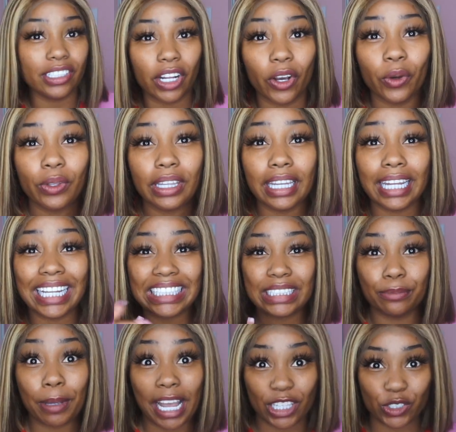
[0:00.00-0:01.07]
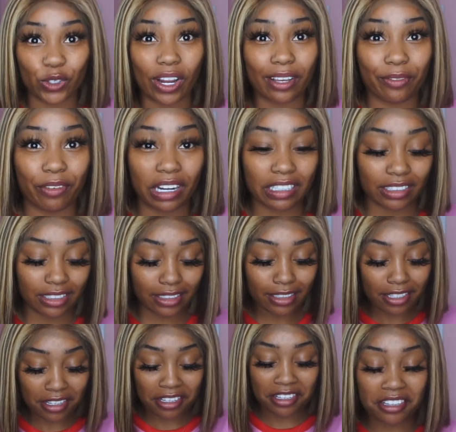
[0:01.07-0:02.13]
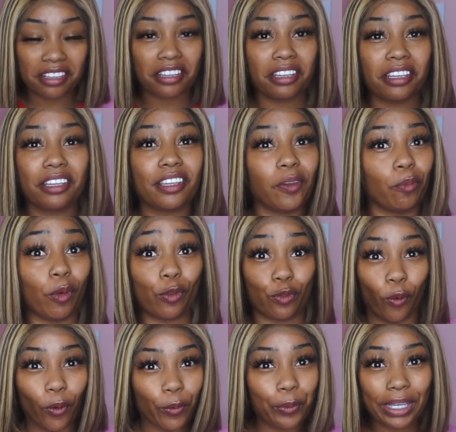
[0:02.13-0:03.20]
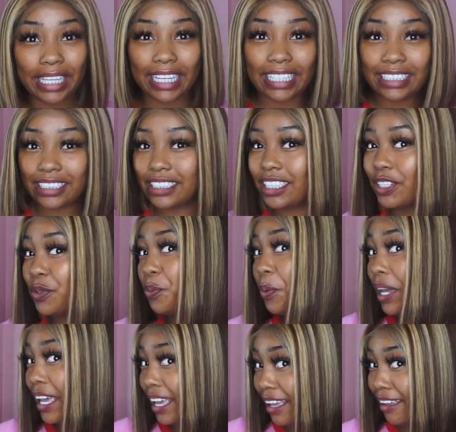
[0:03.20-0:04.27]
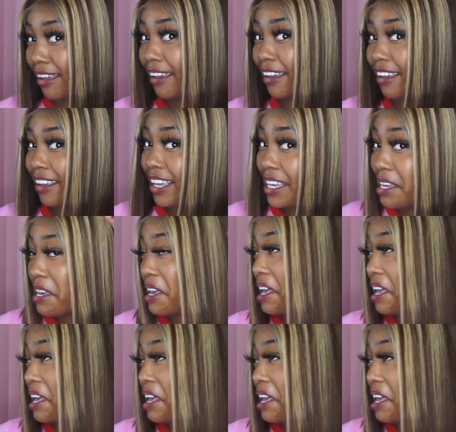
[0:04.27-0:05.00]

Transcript: Oh, let's backtrack first before we get into the wig.